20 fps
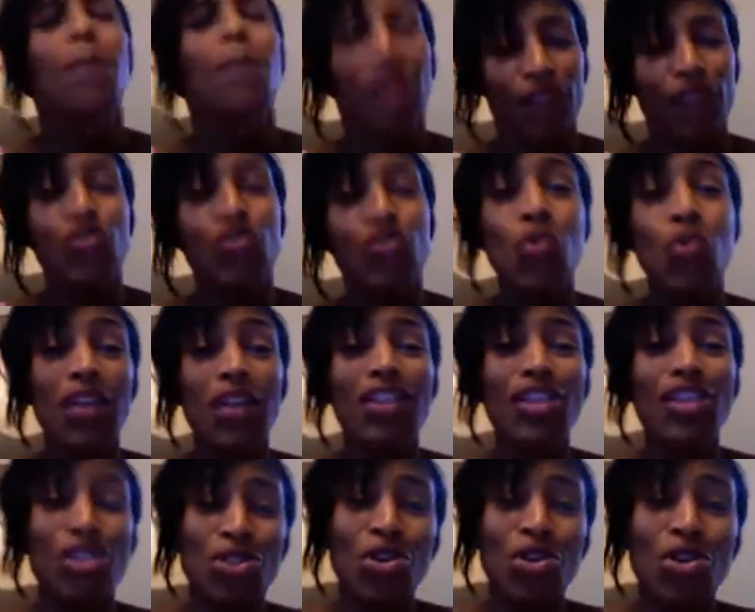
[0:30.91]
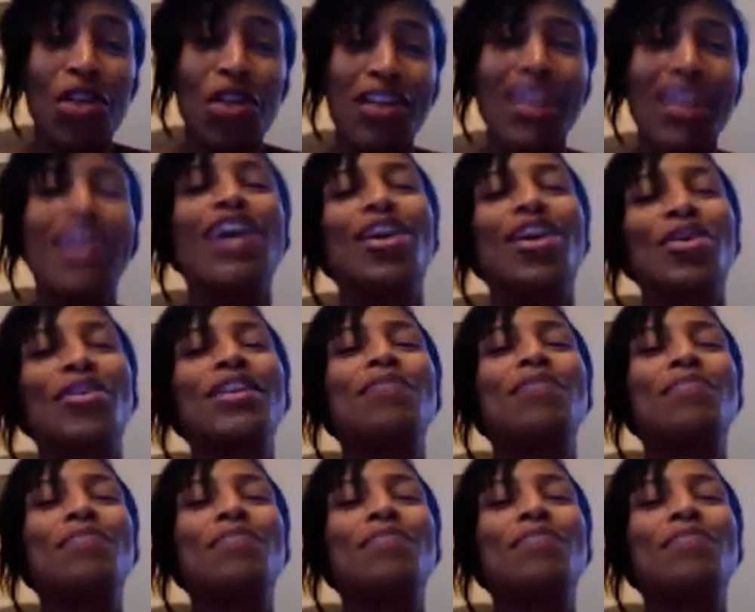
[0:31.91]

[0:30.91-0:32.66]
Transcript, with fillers: But if you want the story, go to